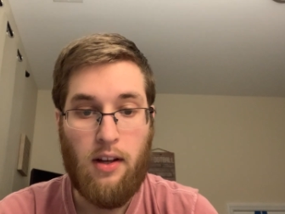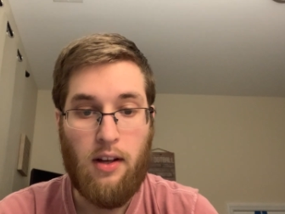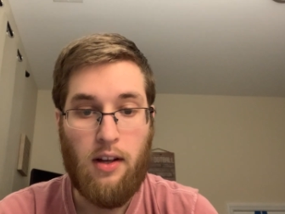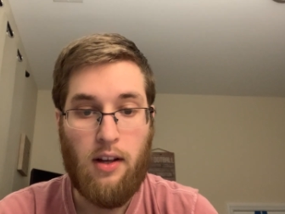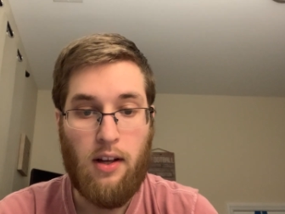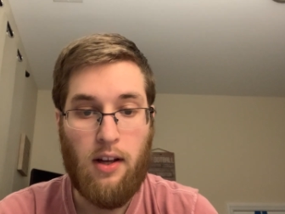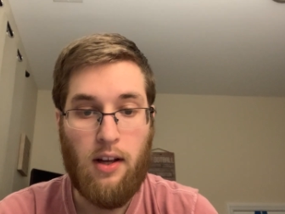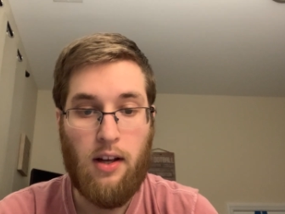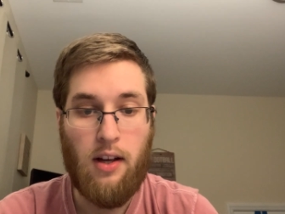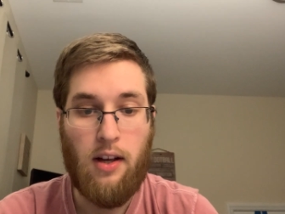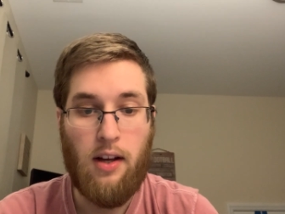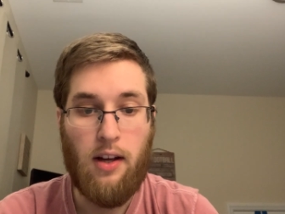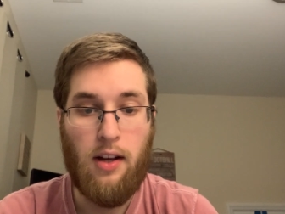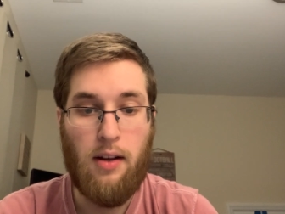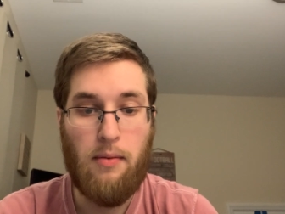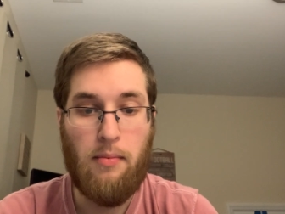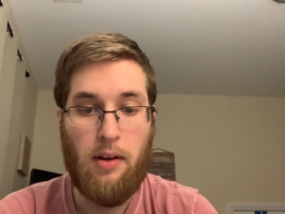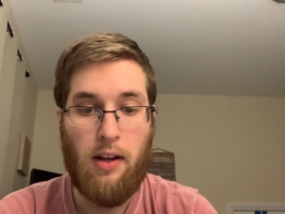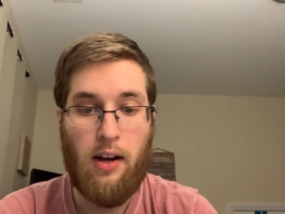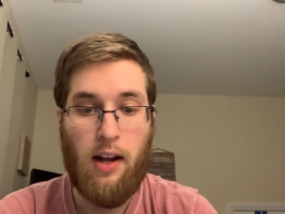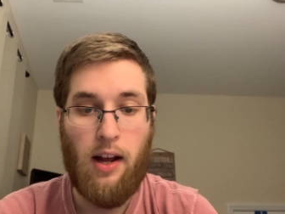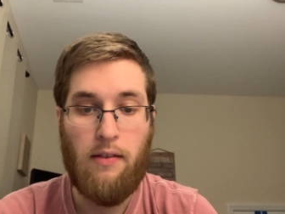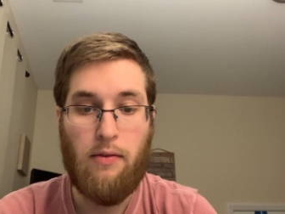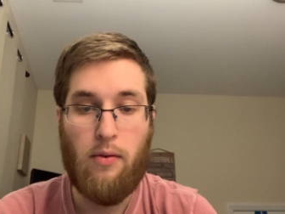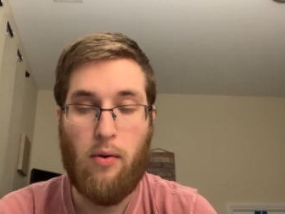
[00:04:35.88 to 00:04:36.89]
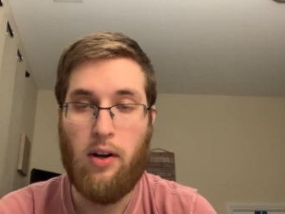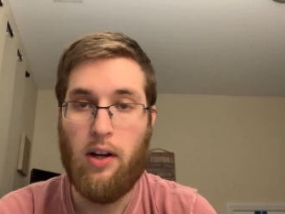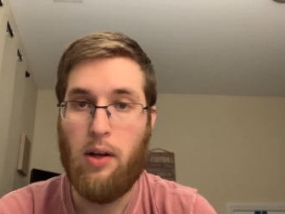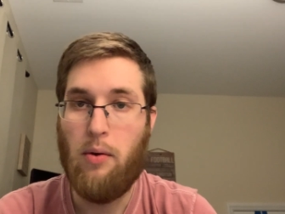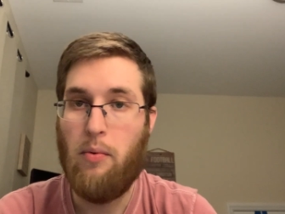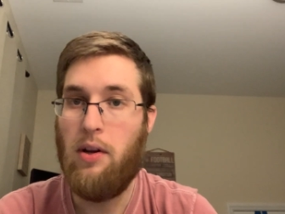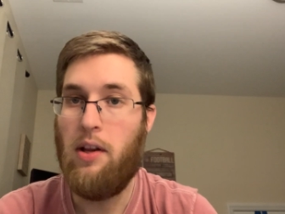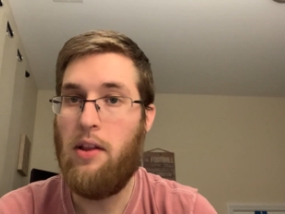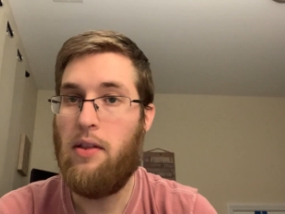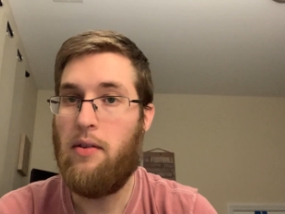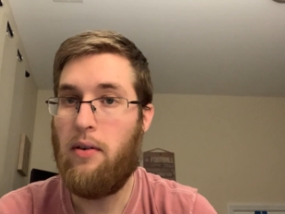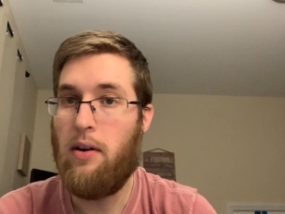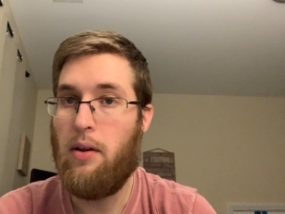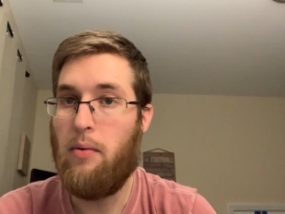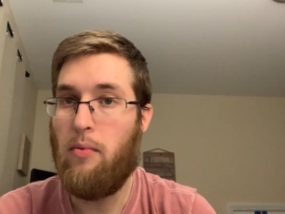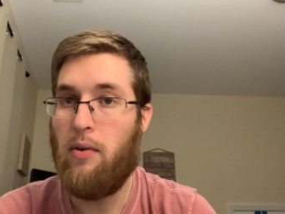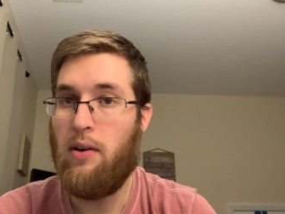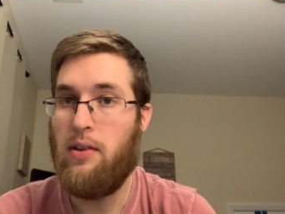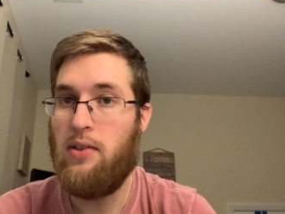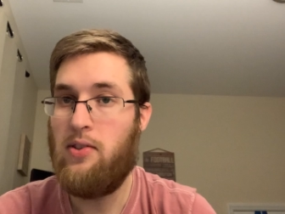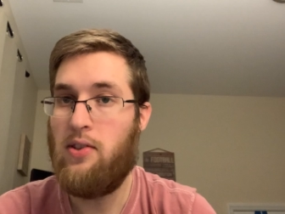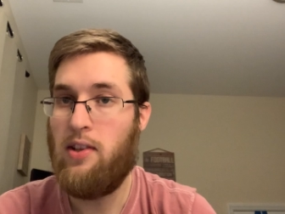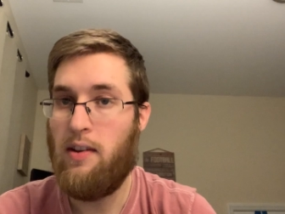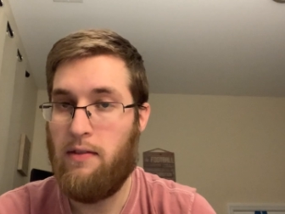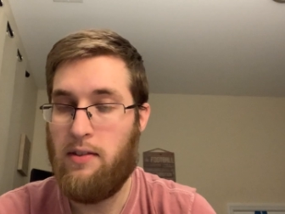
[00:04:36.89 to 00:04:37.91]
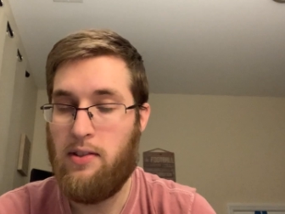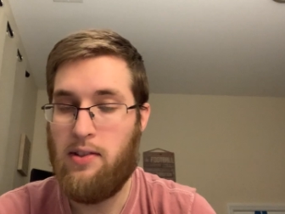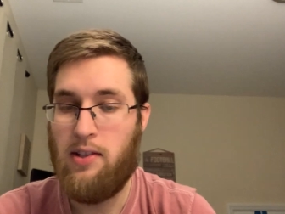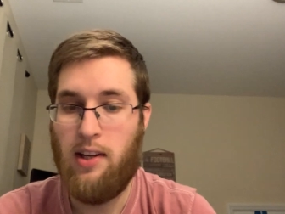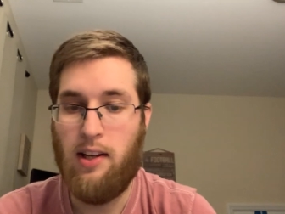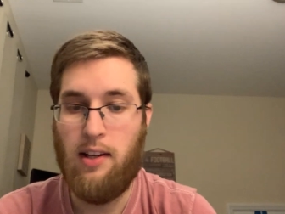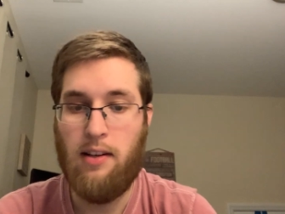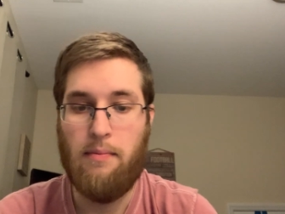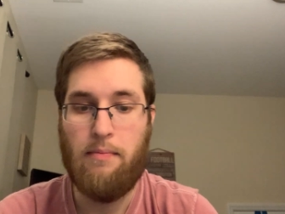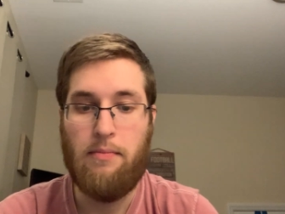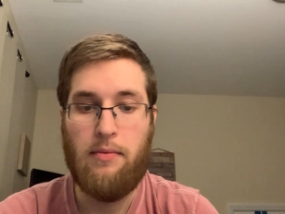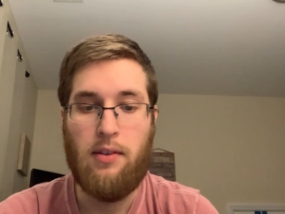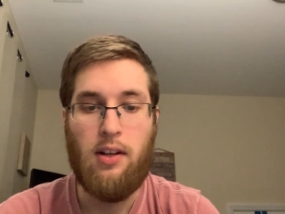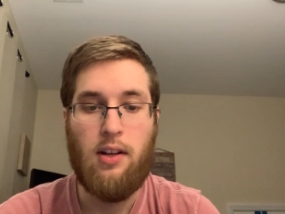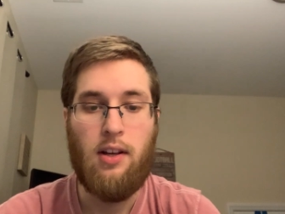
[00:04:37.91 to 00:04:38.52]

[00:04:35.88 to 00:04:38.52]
And I have Oregon winning 31-17.